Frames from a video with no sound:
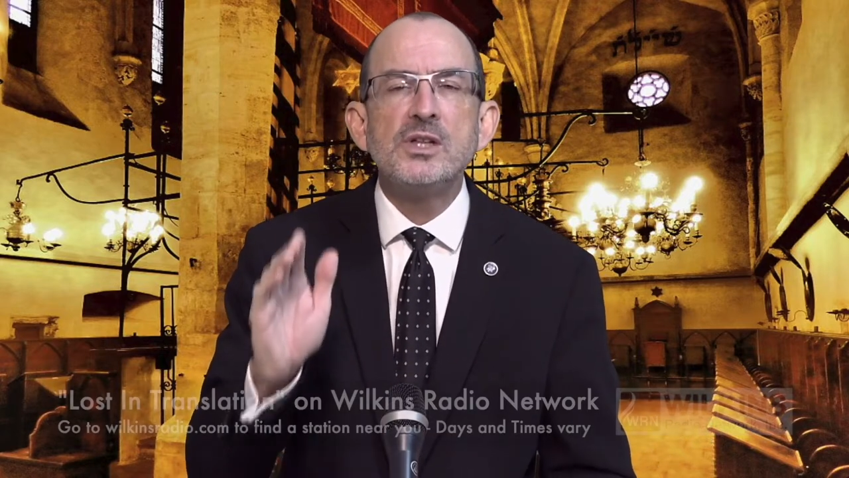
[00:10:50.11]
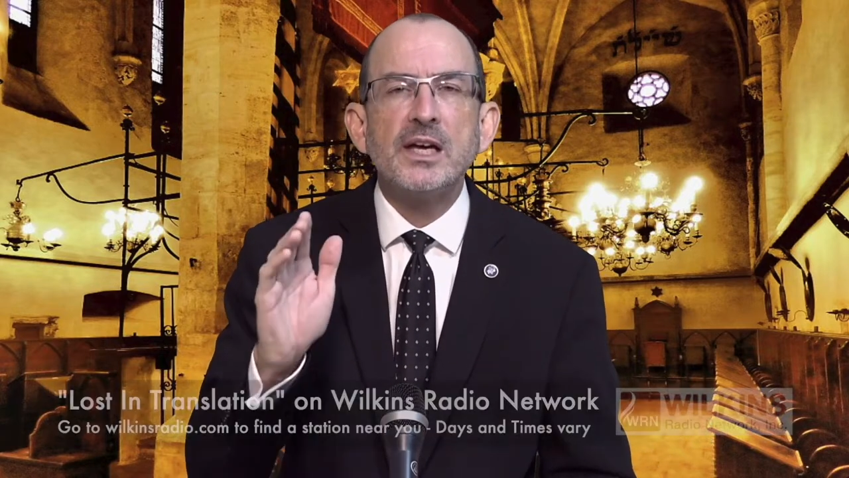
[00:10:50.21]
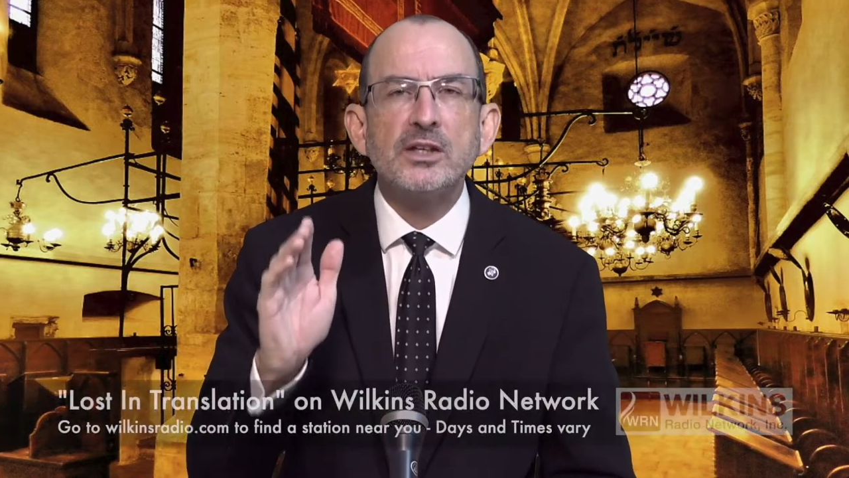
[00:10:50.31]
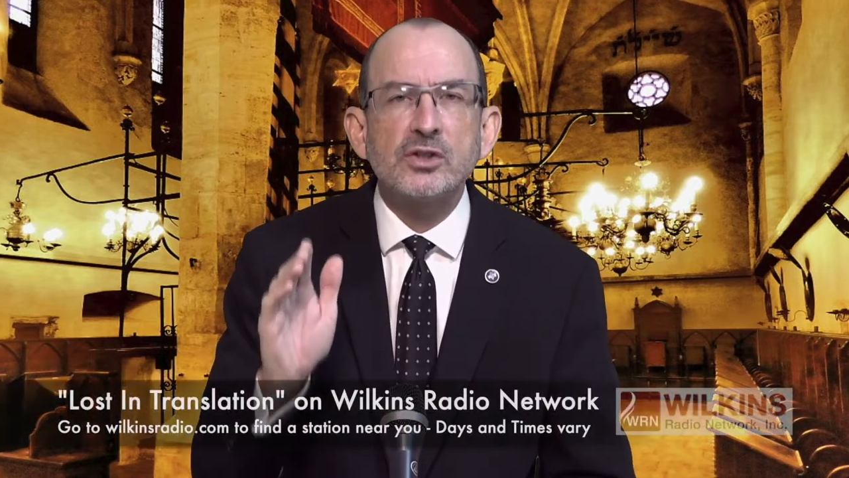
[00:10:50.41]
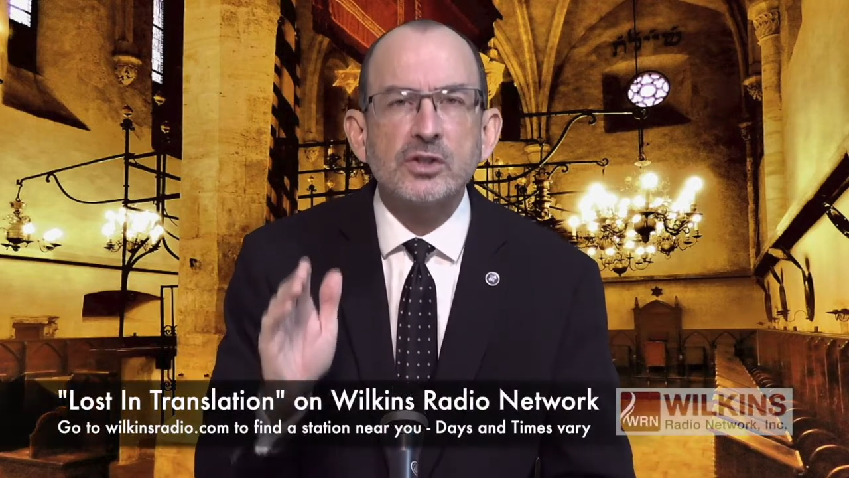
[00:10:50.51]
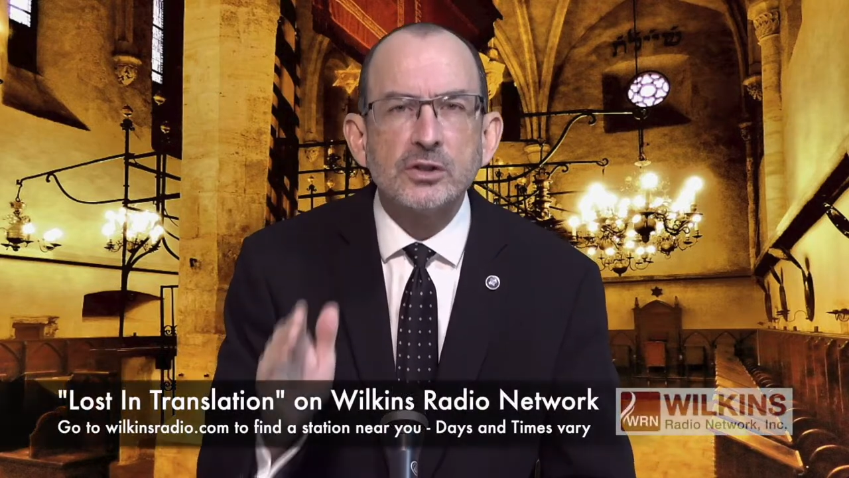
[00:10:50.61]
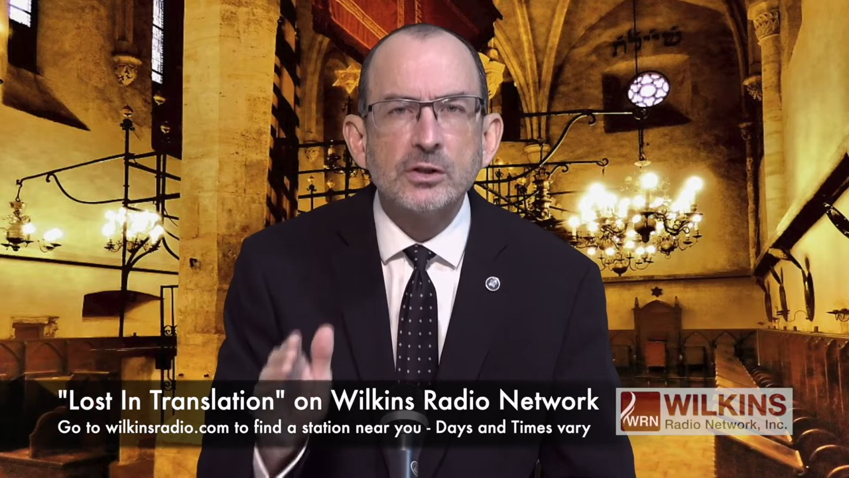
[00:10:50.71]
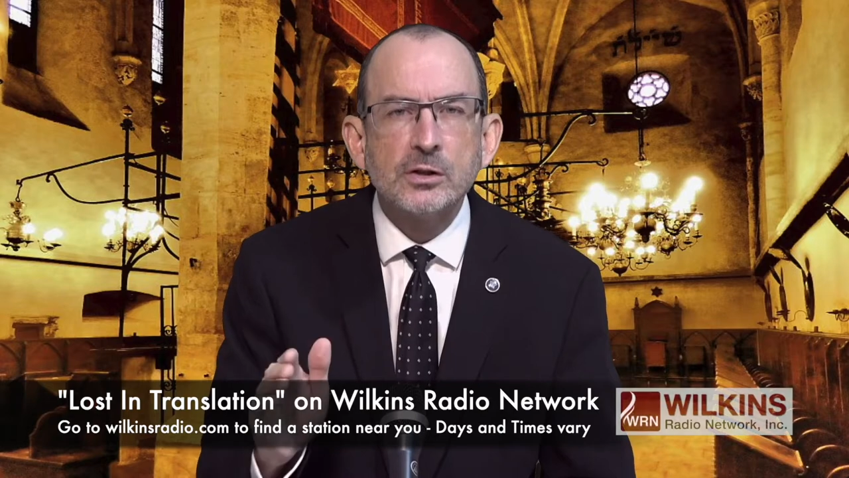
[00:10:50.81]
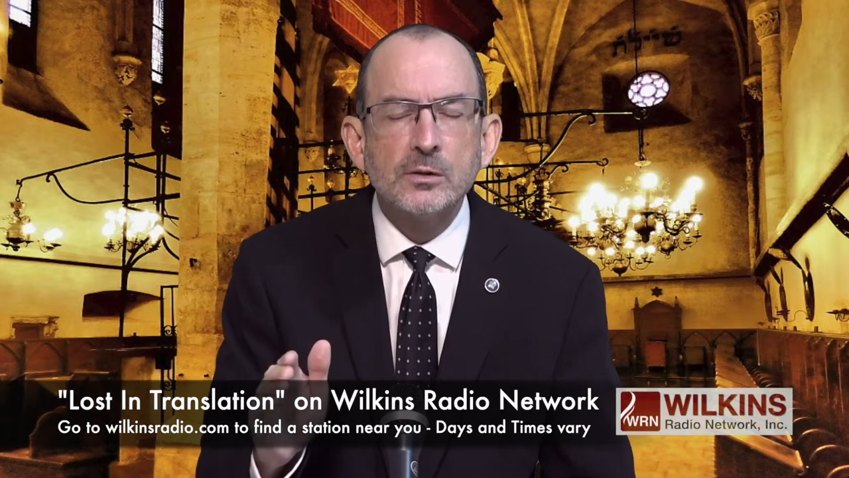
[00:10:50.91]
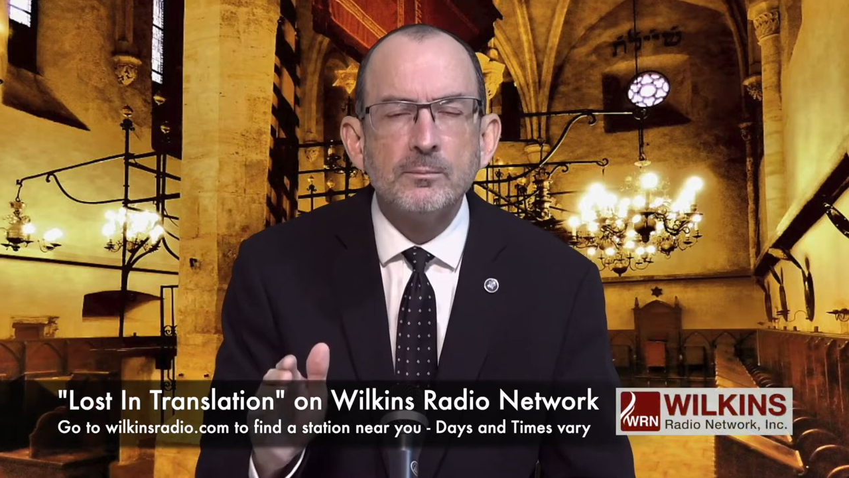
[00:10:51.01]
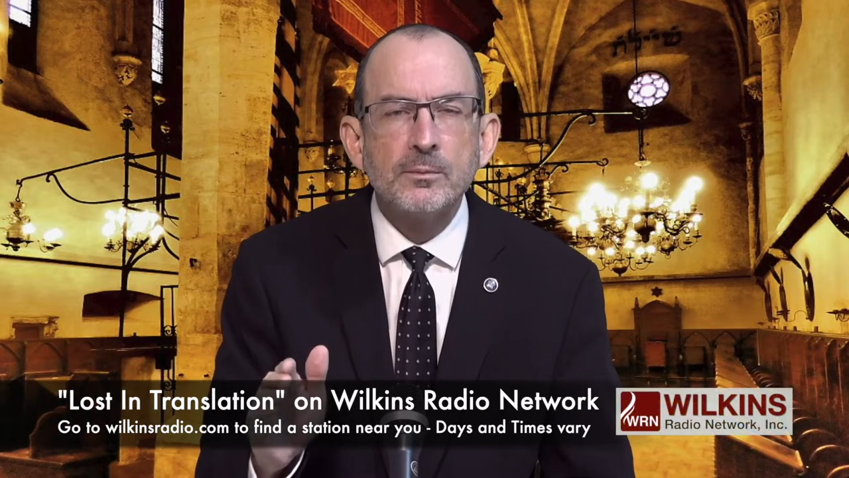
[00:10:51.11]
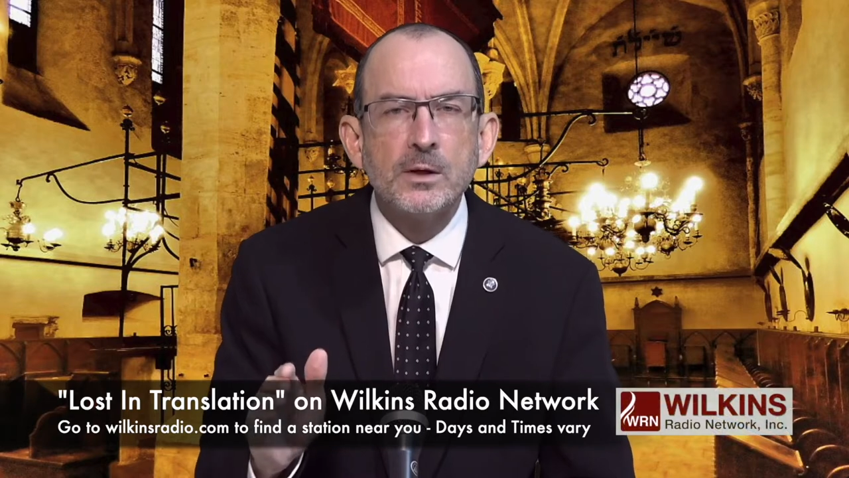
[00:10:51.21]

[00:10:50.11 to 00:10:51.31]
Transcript: that term